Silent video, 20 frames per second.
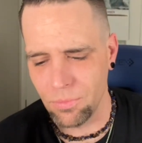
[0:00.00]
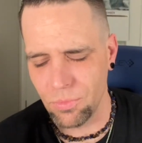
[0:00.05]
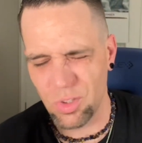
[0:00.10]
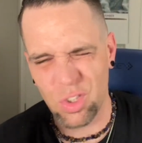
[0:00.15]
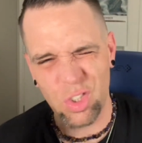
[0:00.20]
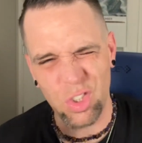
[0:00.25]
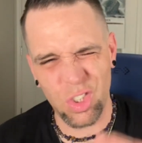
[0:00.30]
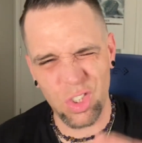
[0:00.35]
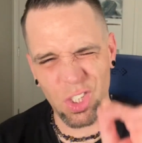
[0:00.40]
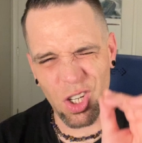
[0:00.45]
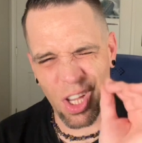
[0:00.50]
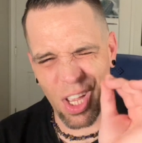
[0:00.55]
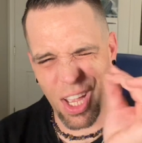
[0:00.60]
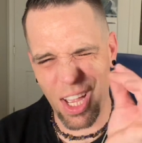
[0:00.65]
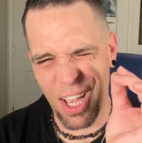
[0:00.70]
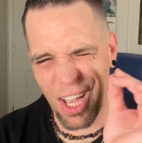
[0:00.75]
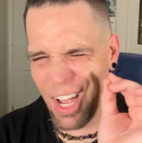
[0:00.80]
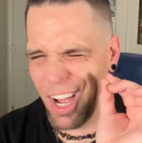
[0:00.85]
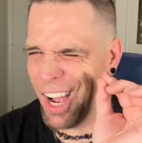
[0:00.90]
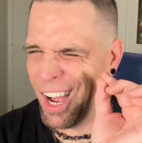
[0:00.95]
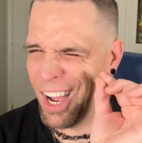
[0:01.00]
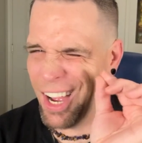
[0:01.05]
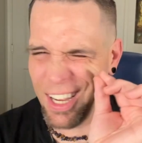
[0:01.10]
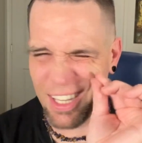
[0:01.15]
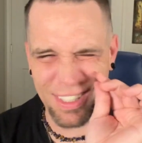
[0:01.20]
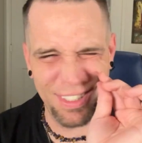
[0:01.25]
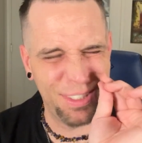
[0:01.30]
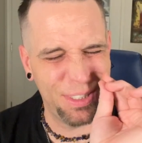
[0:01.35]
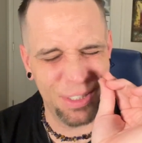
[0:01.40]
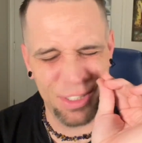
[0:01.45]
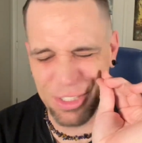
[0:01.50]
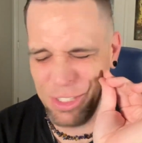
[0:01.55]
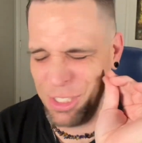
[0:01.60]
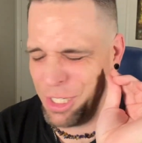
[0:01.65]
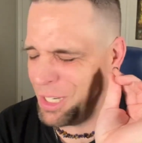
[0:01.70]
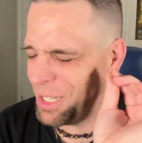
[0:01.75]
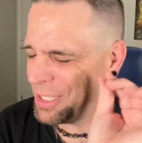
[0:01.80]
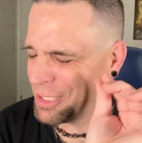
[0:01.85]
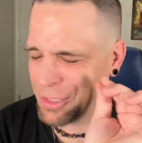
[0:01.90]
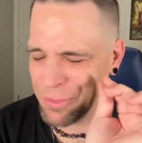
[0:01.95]

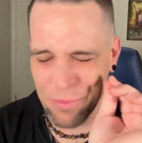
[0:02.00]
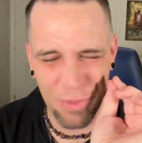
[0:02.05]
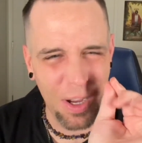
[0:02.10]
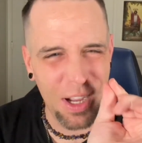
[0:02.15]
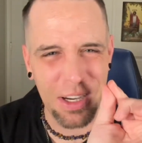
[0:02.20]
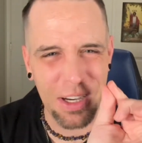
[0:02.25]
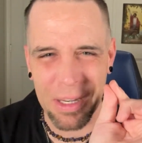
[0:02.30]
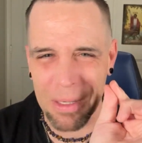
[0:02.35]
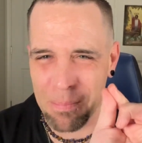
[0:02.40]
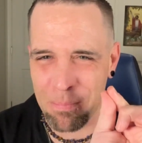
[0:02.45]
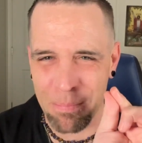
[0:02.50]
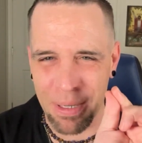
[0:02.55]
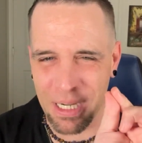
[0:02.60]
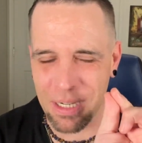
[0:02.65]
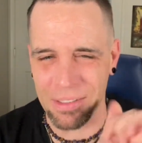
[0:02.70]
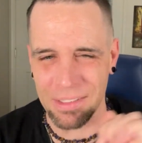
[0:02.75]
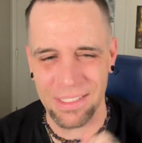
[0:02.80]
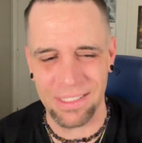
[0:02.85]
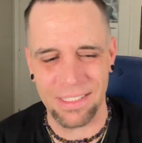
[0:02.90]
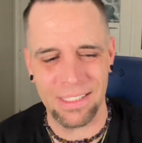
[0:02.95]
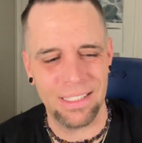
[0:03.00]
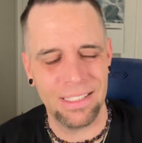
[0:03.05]
Just fucking barely.